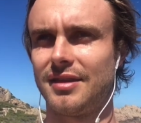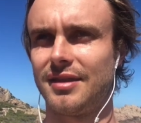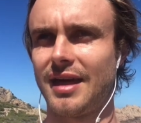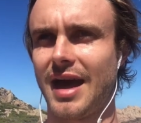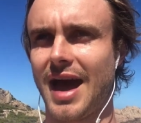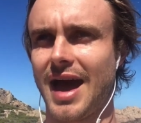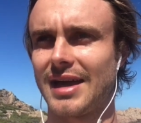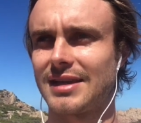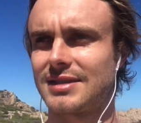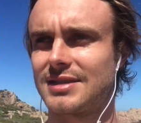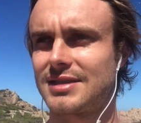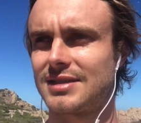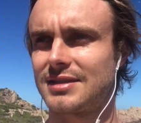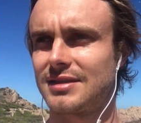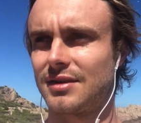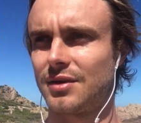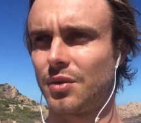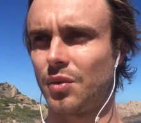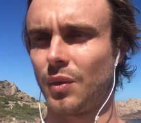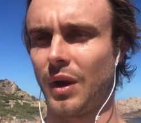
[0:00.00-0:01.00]
that
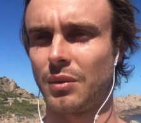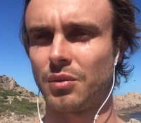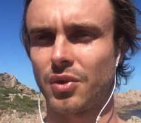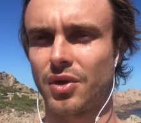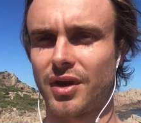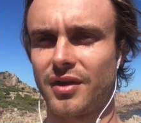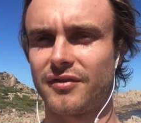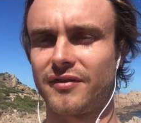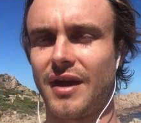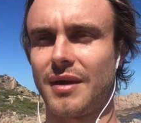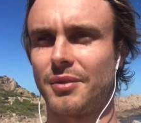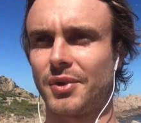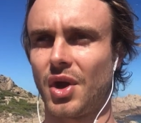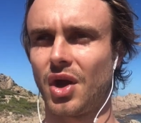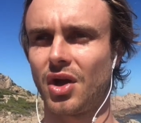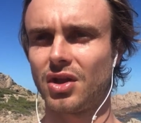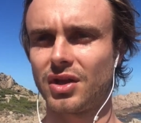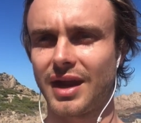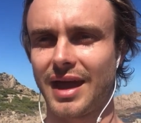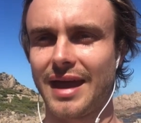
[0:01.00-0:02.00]
when we're on a family
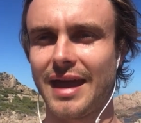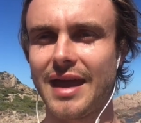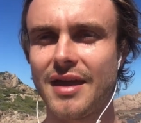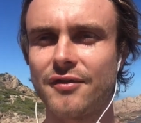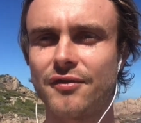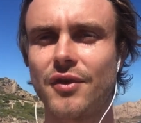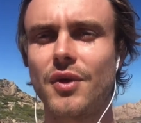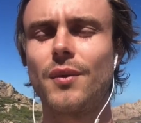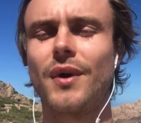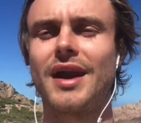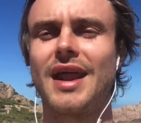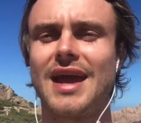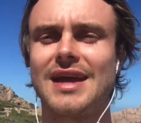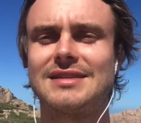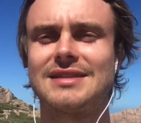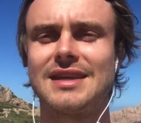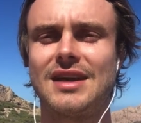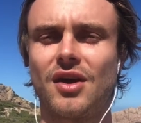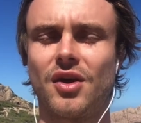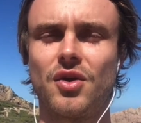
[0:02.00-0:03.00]
holiday, everyone
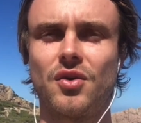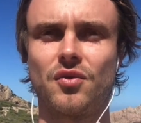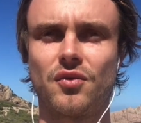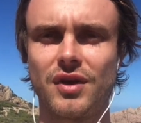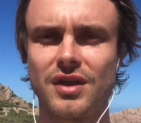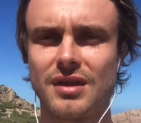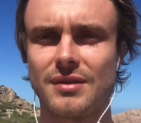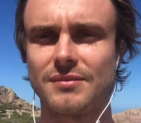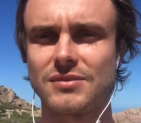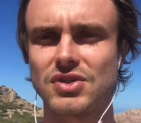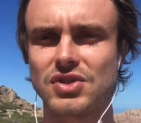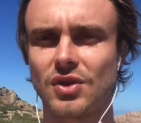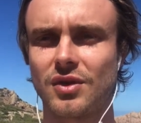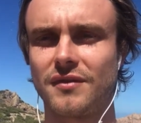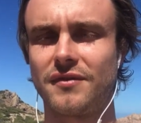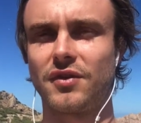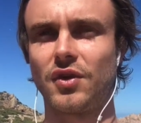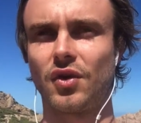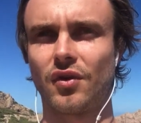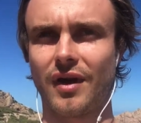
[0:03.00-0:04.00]
has their own rhythm. So
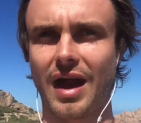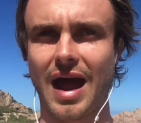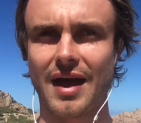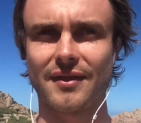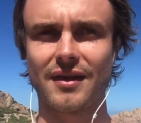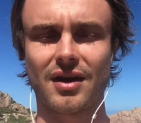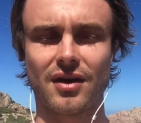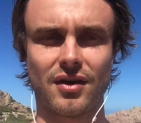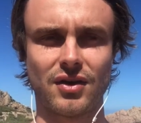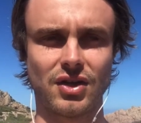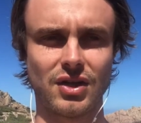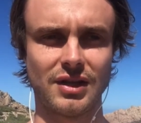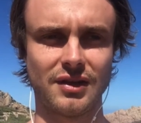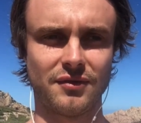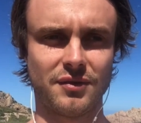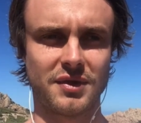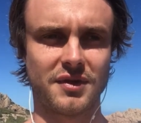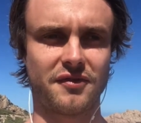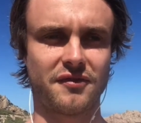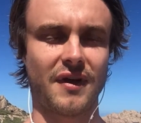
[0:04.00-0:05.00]
if you're out there and you
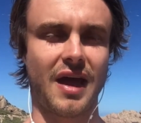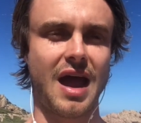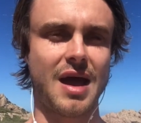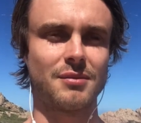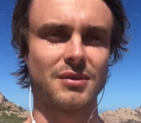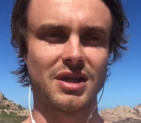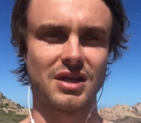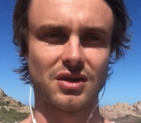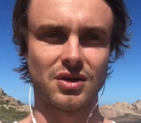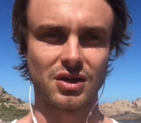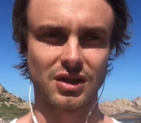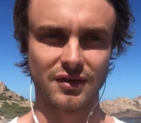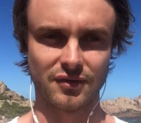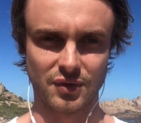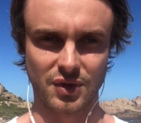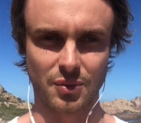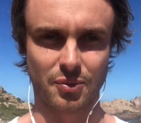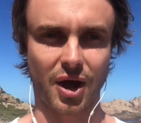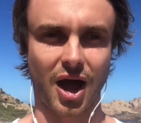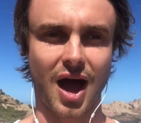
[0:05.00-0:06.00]
live with a family, you live
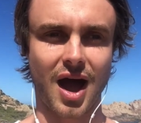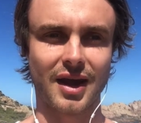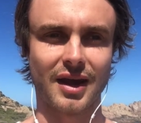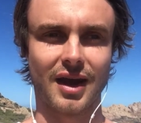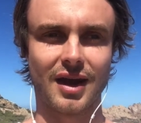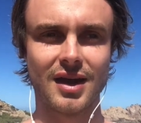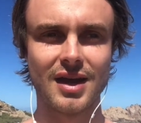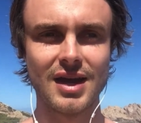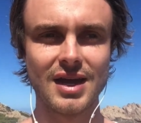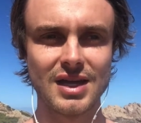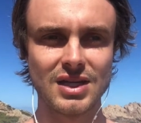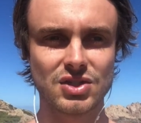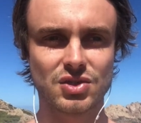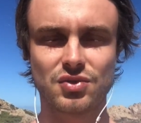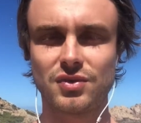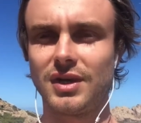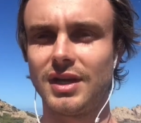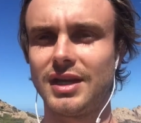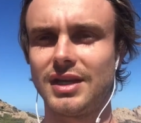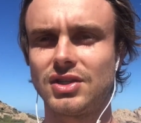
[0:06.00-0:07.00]
with a partner,
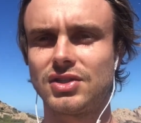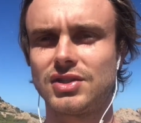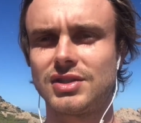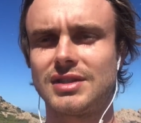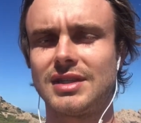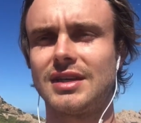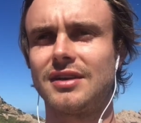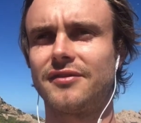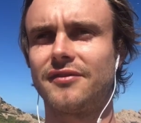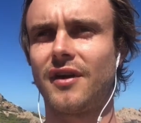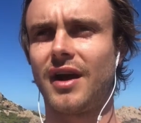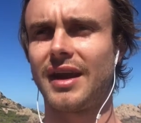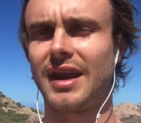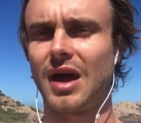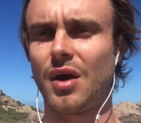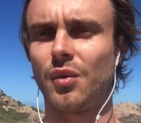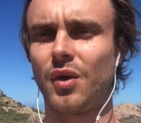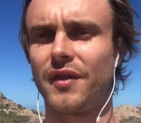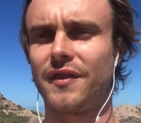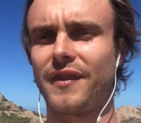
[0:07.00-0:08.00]
it's really interesting to find
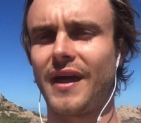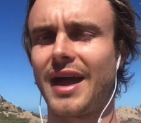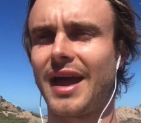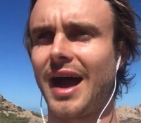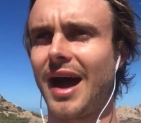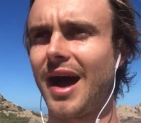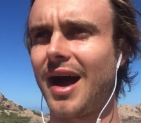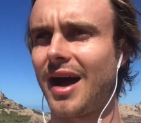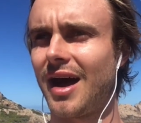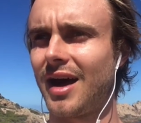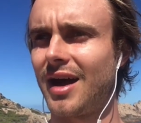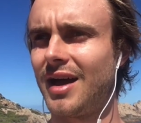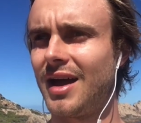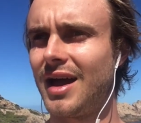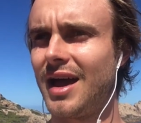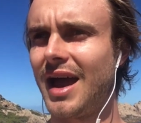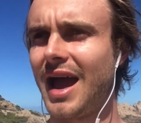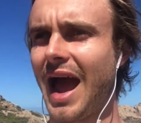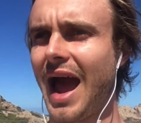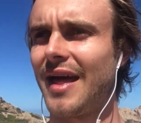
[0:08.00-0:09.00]
out what they are.
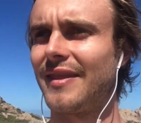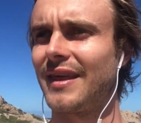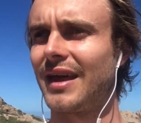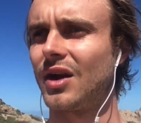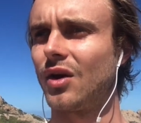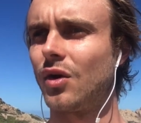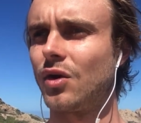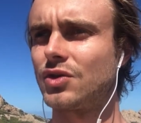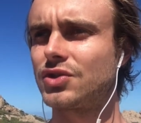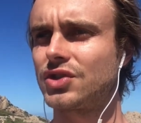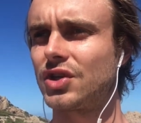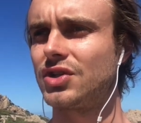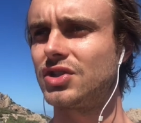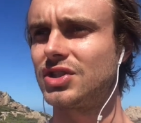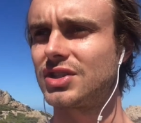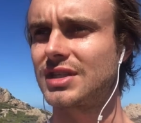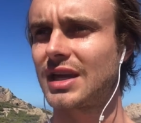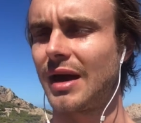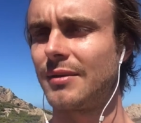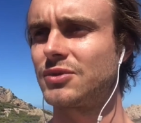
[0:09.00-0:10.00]
And then also
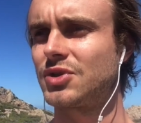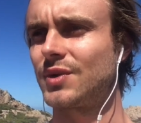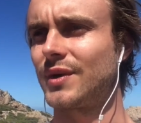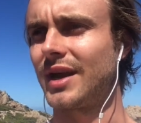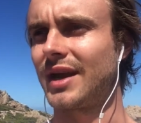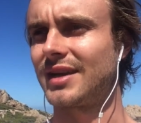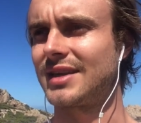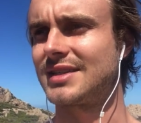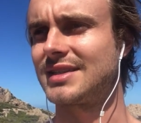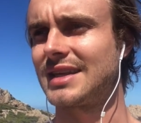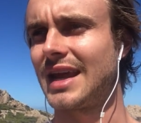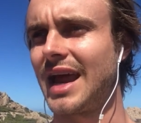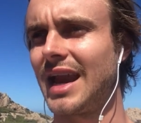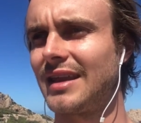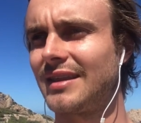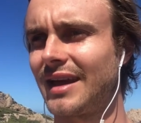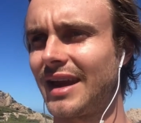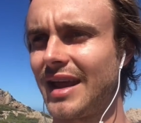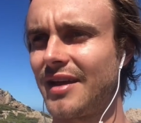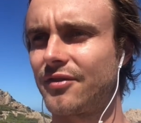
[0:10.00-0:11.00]
just come to an
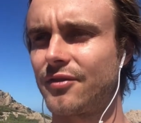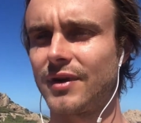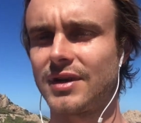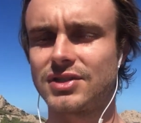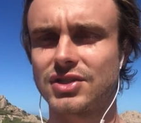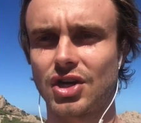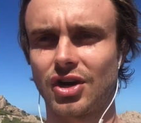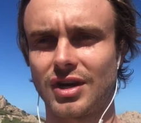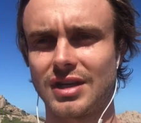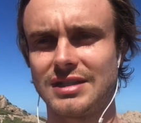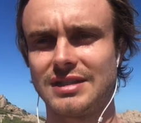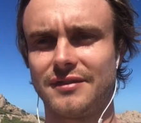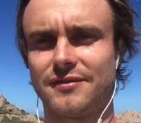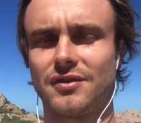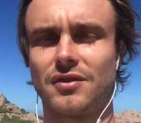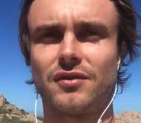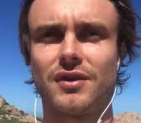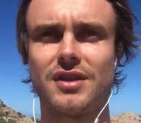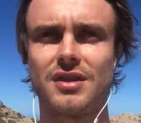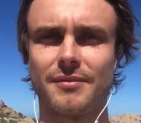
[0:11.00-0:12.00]
understanding that everyone's got a
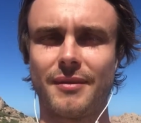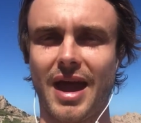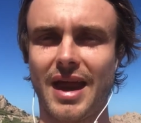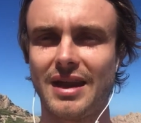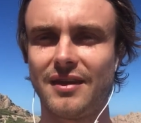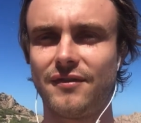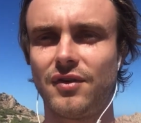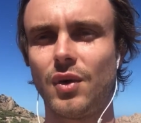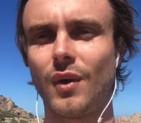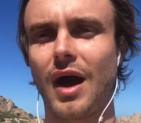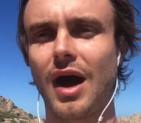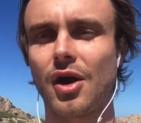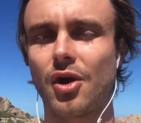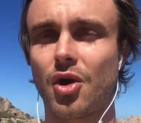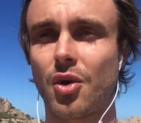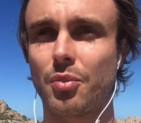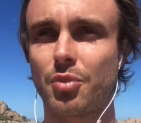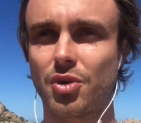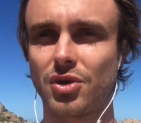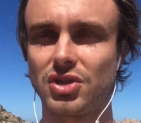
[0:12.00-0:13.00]
different rhythm. And if you
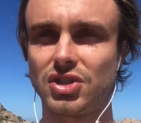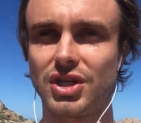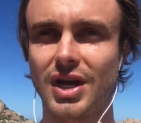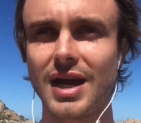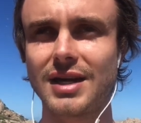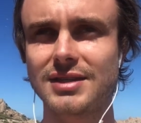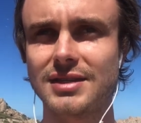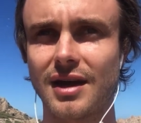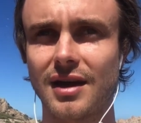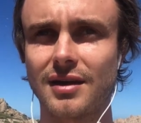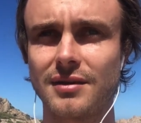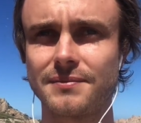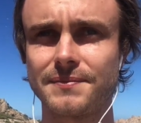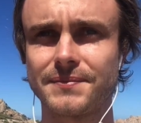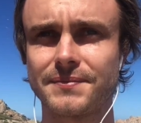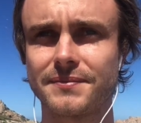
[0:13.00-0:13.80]
are a projector,